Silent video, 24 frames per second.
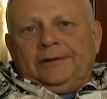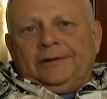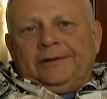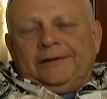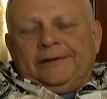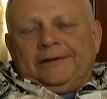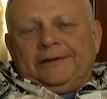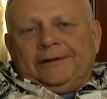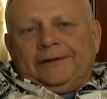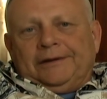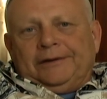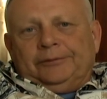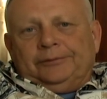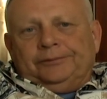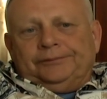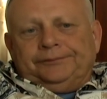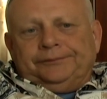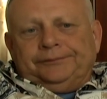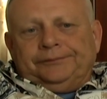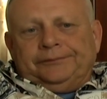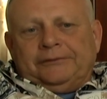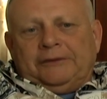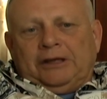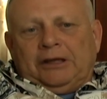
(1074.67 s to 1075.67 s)
uh,
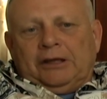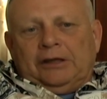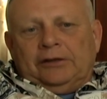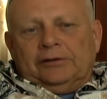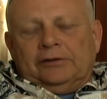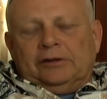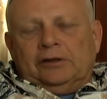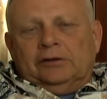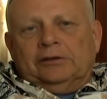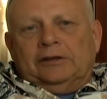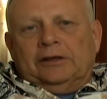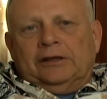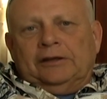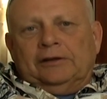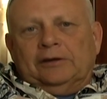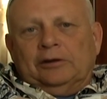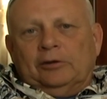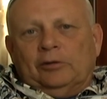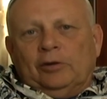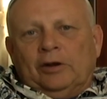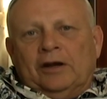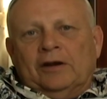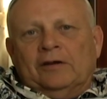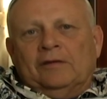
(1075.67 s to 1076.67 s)
I guess I'll take the
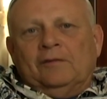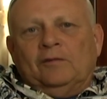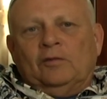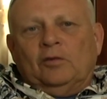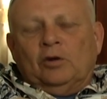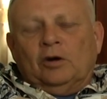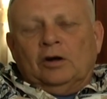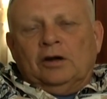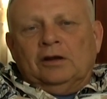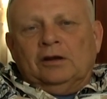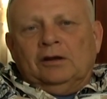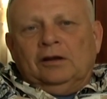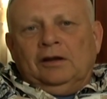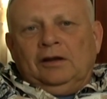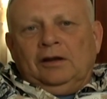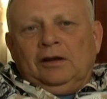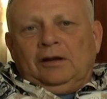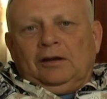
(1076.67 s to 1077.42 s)
credit for it,